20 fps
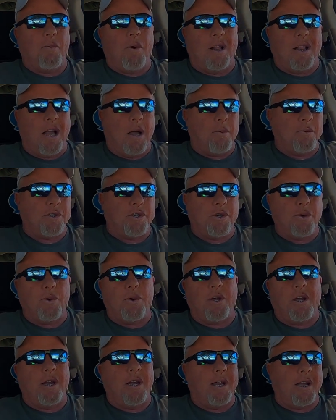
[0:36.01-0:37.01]
While I was
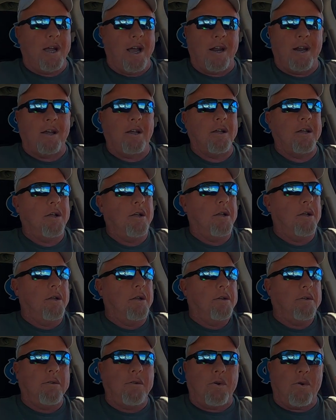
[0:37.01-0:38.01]
doing it, it kind of
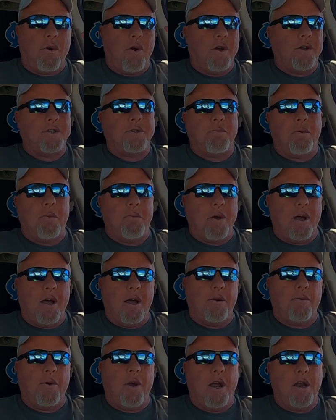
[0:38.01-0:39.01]
crossed my
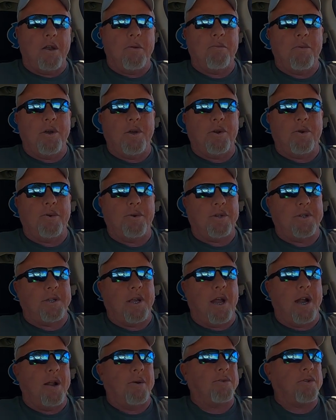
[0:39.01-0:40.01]
mind right in the middle.
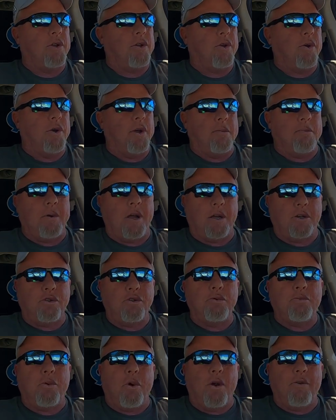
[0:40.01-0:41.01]
Decided I was going to go ahead and make a
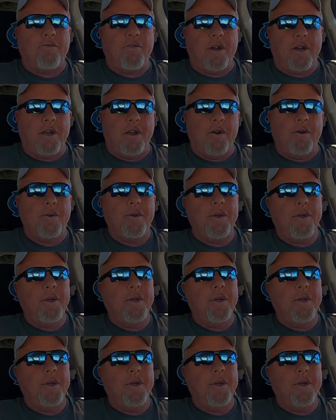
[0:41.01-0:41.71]
2-part video.